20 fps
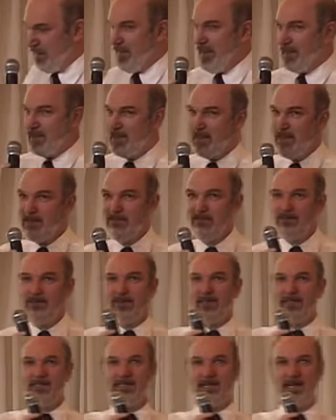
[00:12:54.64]
that if
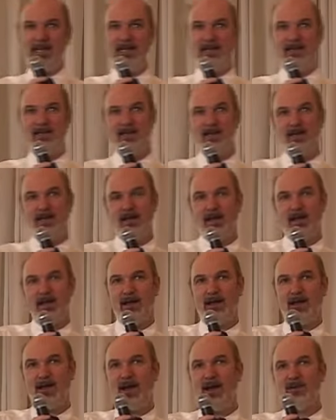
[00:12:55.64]
we take
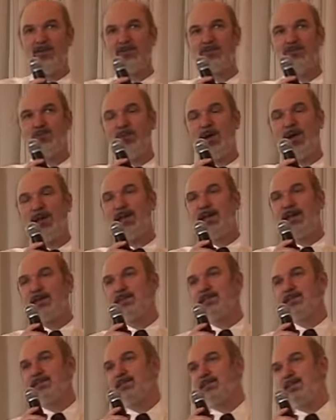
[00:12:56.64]
around
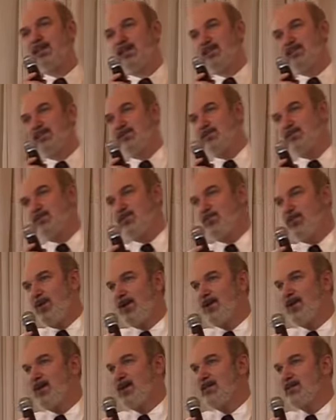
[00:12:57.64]
110 to
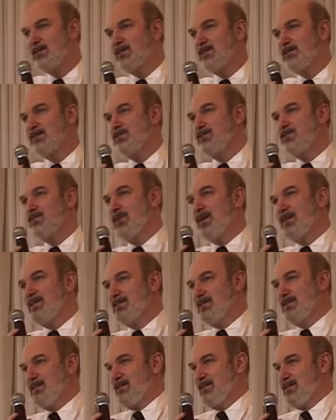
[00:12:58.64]

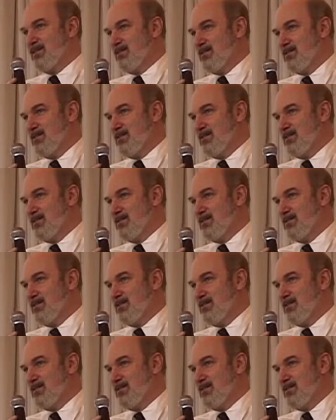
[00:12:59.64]
120